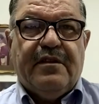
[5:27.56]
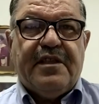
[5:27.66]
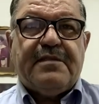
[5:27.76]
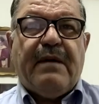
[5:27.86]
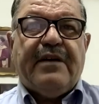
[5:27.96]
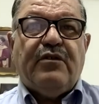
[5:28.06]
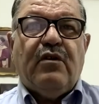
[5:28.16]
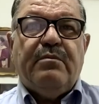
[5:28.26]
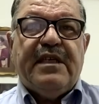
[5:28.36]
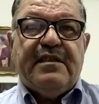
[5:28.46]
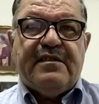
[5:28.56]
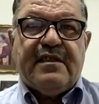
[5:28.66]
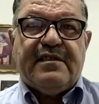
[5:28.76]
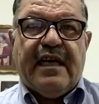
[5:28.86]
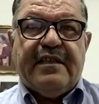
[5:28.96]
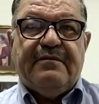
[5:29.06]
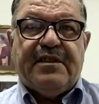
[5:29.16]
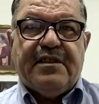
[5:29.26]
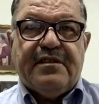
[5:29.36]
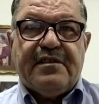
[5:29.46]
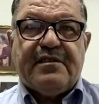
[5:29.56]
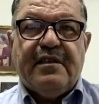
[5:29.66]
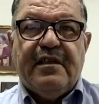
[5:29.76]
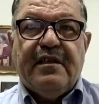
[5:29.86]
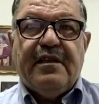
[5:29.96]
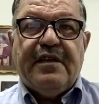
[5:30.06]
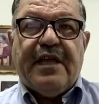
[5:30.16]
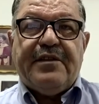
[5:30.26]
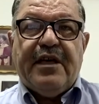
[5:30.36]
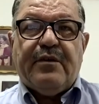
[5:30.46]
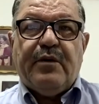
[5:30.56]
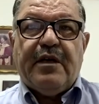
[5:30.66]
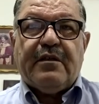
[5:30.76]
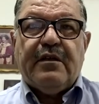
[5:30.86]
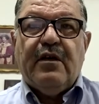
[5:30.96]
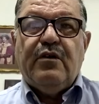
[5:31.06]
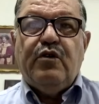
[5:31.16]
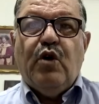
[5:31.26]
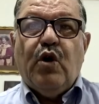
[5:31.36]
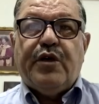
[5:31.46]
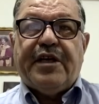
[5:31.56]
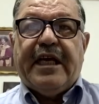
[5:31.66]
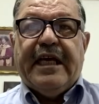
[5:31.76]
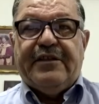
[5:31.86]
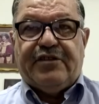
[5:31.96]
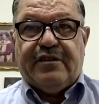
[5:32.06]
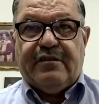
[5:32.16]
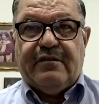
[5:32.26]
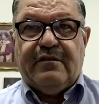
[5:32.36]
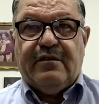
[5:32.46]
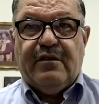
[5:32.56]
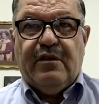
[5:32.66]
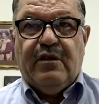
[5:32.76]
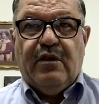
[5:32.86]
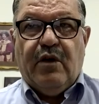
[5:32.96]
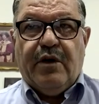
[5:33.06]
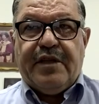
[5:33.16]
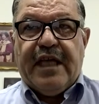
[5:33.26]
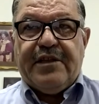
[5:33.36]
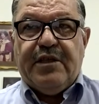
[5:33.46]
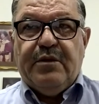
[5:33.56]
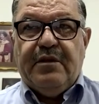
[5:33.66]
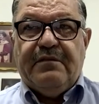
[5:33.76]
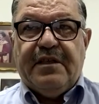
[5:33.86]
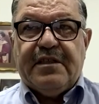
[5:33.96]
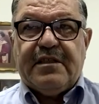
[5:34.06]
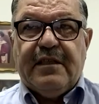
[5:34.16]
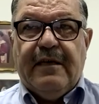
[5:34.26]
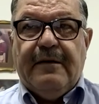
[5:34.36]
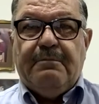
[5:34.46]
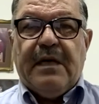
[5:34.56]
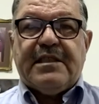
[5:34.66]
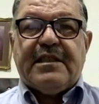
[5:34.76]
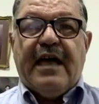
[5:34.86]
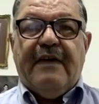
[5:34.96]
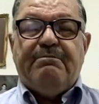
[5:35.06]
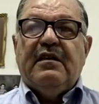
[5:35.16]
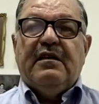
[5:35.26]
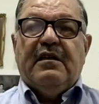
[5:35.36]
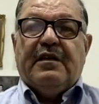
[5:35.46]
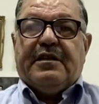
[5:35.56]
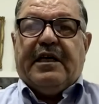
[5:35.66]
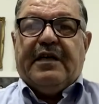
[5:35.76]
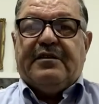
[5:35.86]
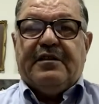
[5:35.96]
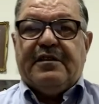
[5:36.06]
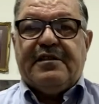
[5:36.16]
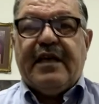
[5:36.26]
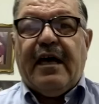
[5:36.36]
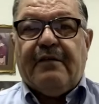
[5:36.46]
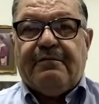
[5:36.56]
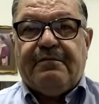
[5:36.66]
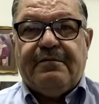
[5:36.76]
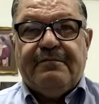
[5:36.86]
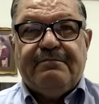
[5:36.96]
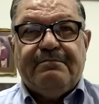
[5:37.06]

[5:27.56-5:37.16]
this by no means is an evidence that there were no creation or that the universe must have created itself.